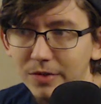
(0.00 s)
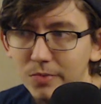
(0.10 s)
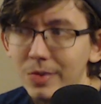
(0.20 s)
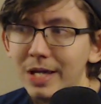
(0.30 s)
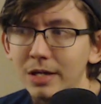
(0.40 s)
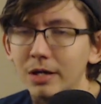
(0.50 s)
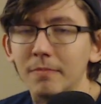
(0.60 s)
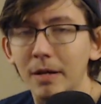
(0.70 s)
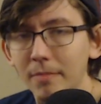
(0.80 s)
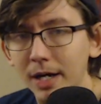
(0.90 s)
weighing
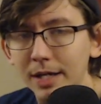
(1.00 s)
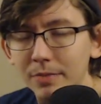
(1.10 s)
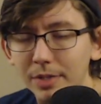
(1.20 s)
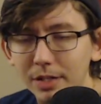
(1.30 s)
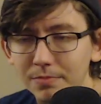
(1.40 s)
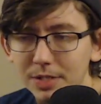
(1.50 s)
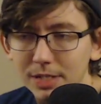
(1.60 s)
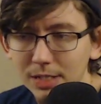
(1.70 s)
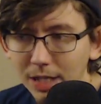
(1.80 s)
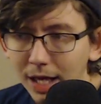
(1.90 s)
on my mind when it comes to
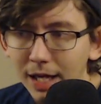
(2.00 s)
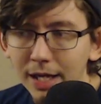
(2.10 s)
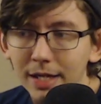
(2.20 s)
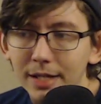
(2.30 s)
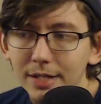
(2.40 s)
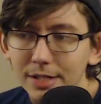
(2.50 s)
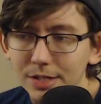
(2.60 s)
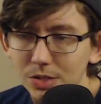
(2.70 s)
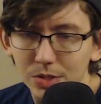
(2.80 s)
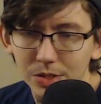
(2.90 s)
Sly
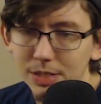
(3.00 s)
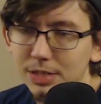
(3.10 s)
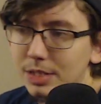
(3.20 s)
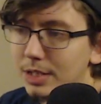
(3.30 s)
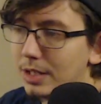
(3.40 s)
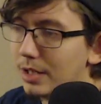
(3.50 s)
is just